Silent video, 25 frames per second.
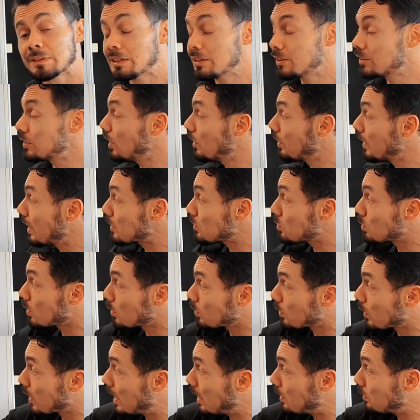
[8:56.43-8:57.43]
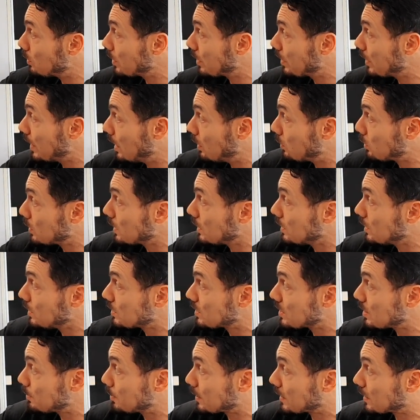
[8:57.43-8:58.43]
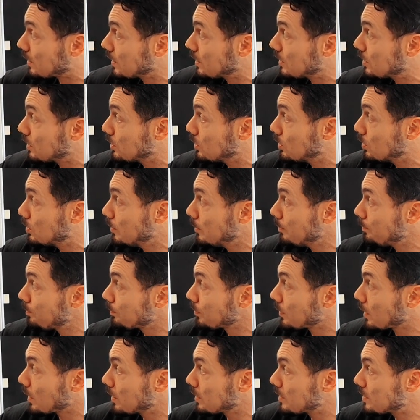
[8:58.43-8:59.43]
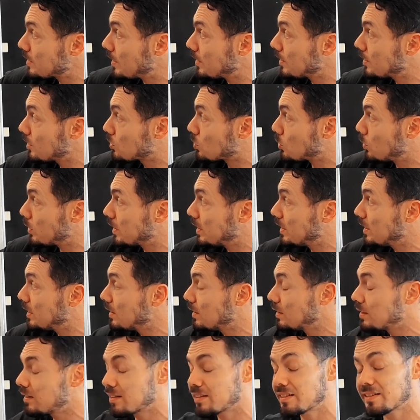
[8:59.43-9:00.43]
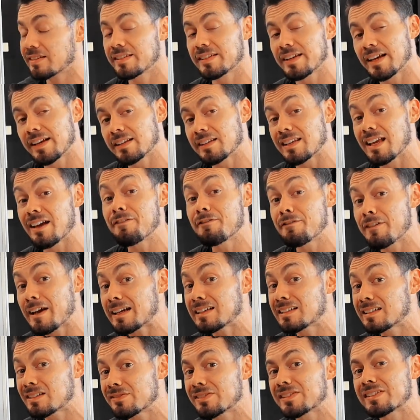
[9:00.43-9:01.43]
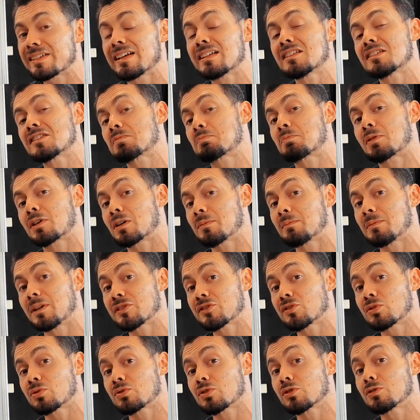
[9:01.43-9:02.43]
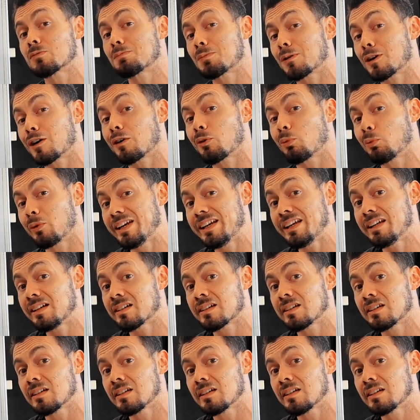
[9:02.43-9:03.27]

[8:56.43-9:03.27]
So that's where we're at with that. We typically do 10 to 20 set effective sets per muscle group per week